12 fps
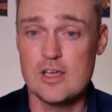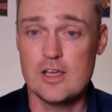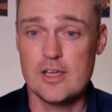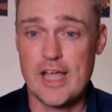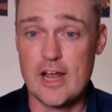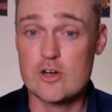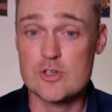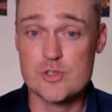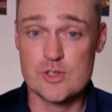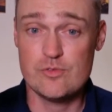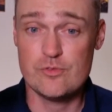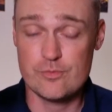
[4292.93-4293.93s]

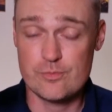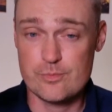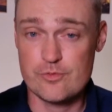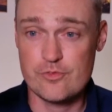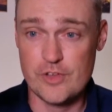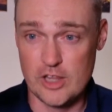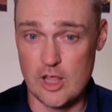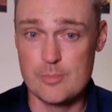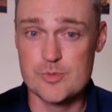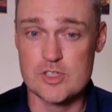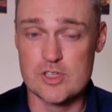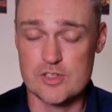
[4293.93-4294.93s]
Harrison
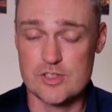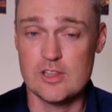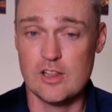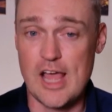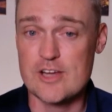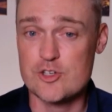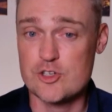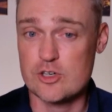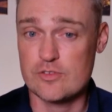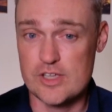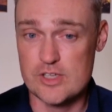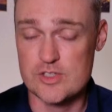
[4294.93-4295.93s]
Phillips is in the last year
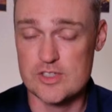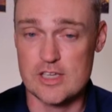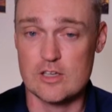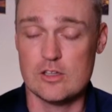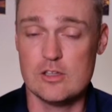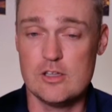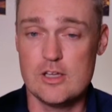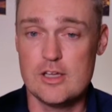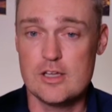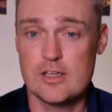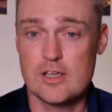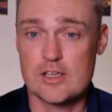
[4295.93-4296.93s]
of his deal.
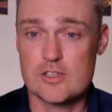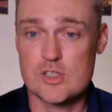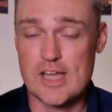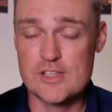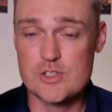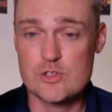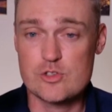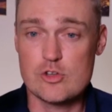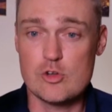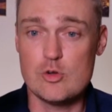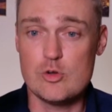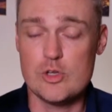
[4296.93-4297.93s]
So that's
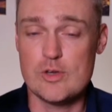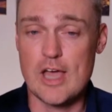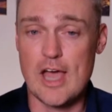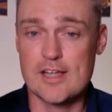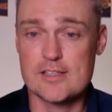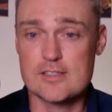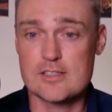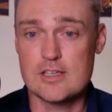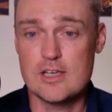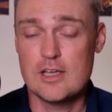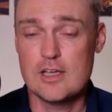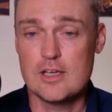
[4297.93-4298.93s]
2. You got
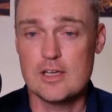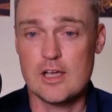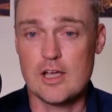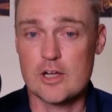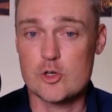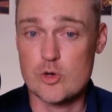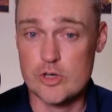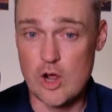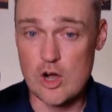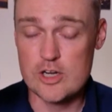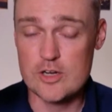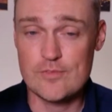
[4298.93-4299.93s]

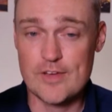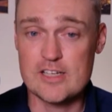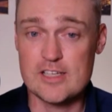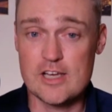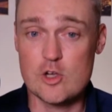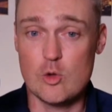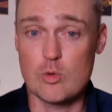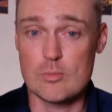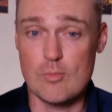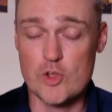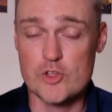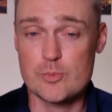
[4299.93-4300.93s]
Grenard and Van Ginkel were
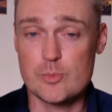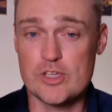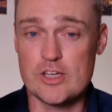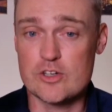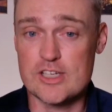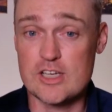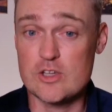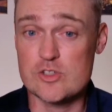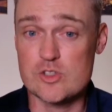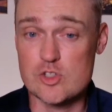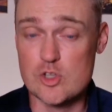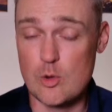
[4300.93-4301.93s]
multiple-year deals,
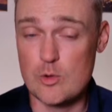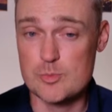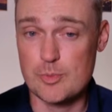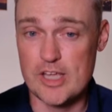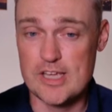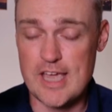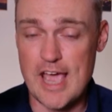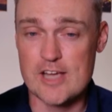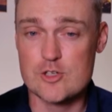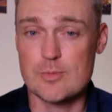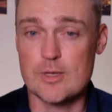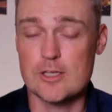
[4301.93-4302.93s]
and so is Blake
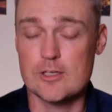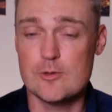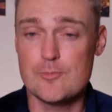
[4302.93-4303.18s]
Cashman.